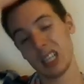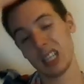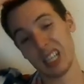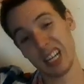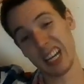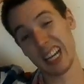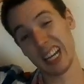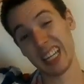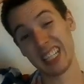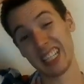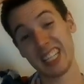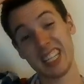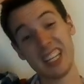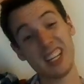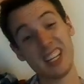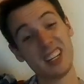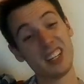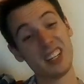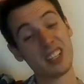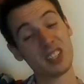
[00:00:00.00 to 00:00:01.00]
And
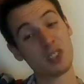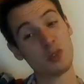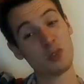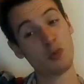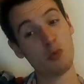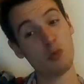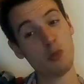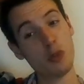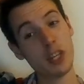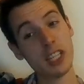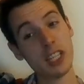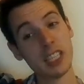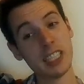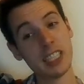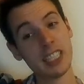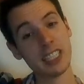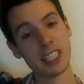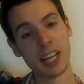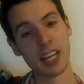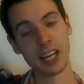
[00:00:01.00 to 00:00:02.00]
here it's
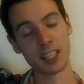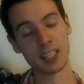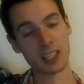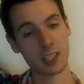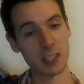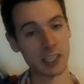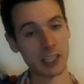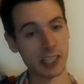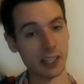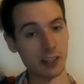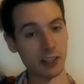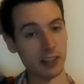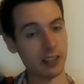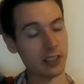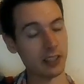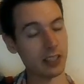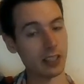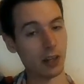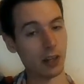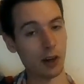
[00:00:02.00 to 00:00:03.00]
really not clear,
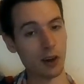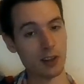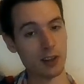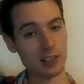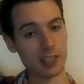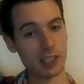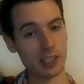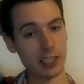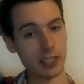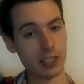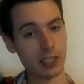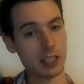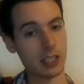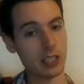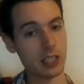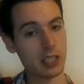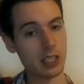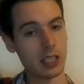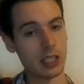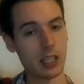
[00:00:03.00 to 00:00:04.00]
honestly.
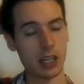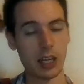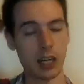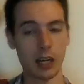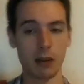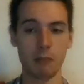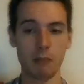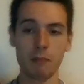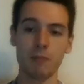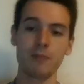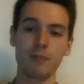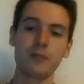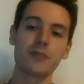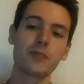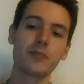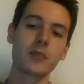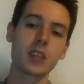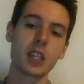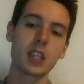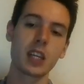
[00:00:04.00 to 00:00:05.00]

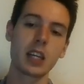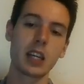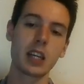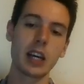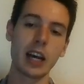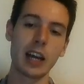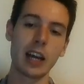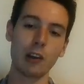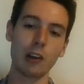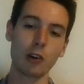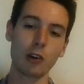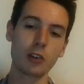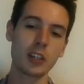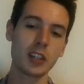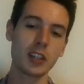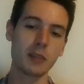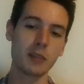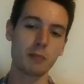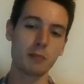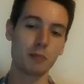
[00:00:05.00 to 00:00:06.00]
I looked
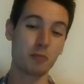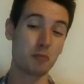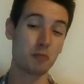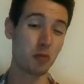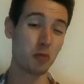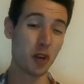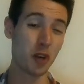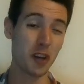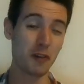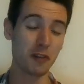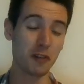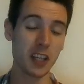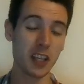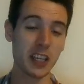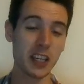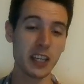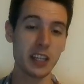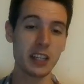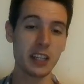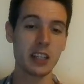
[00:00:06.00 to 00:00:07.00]
at it
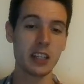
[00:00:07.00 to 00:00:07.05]
briefly